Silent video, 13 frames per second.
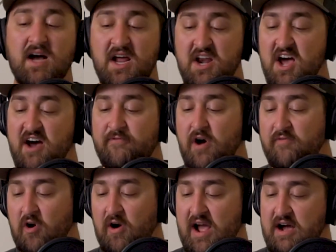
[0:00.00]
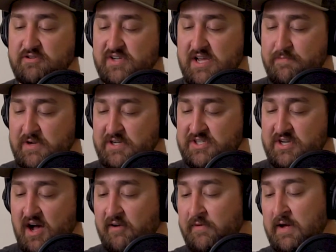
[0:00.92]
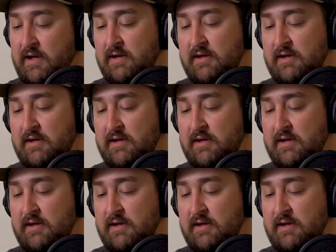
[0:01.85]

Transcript: enough of our housekeeping stuff.